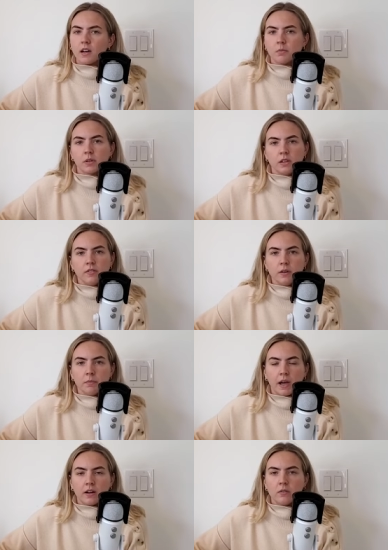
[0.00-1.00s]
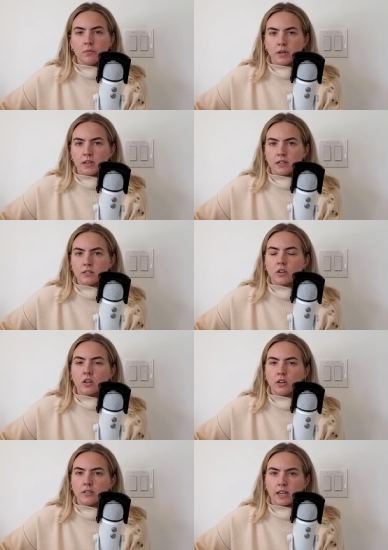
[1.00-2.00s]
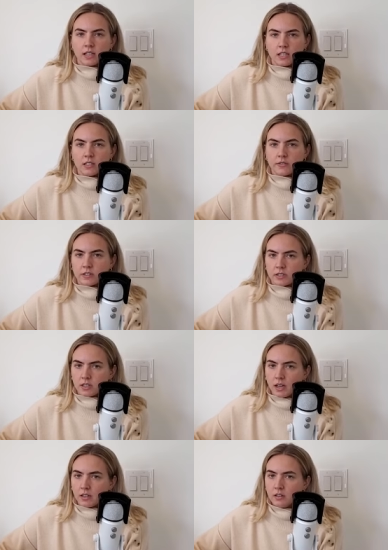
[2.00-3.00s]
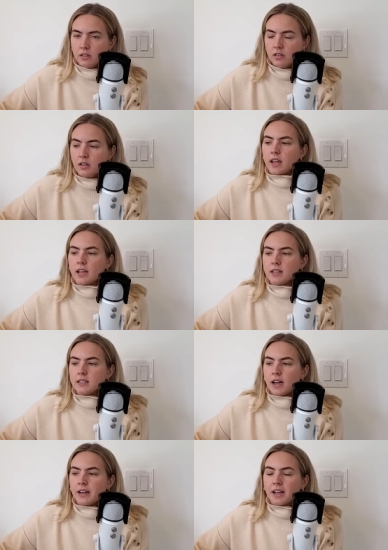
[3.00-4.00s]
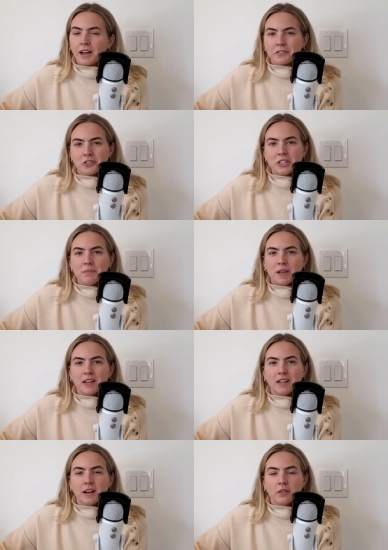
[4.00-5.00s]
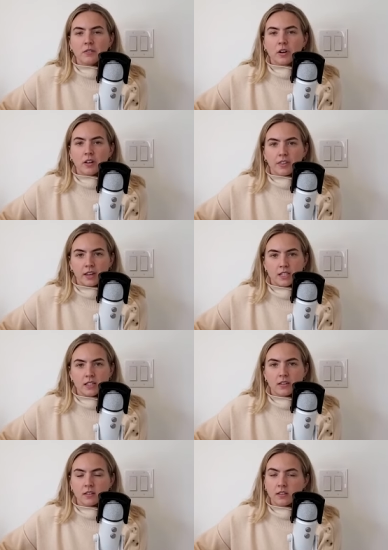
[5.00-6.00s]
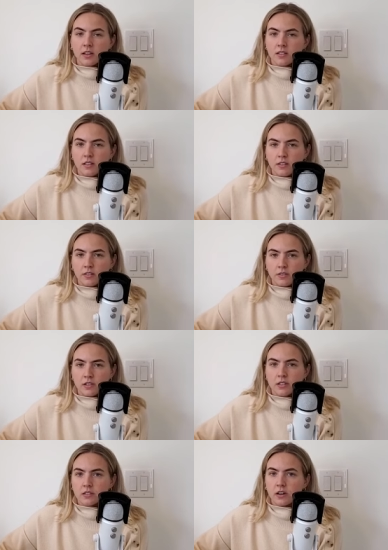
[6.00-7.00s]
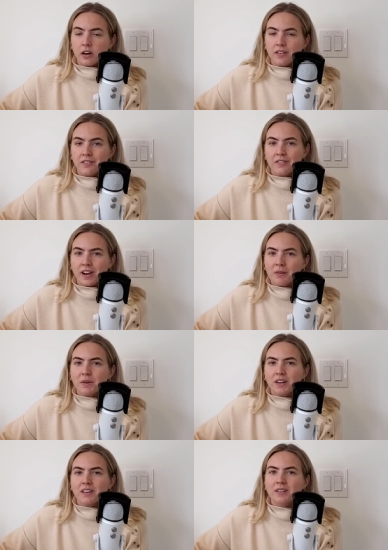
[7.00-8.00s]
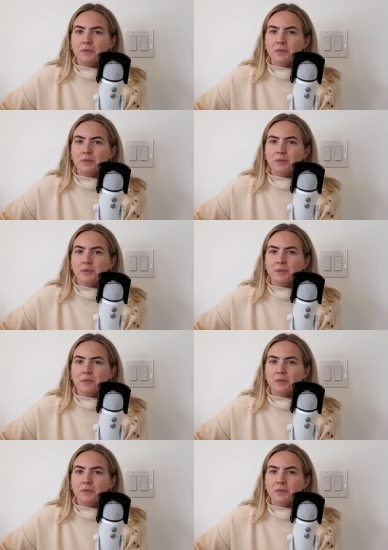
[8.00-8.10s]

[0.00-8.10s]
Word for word: And I believe the pattern brand is called Decades of Style. And I actually made it out of authentic 1930s cotton fabric,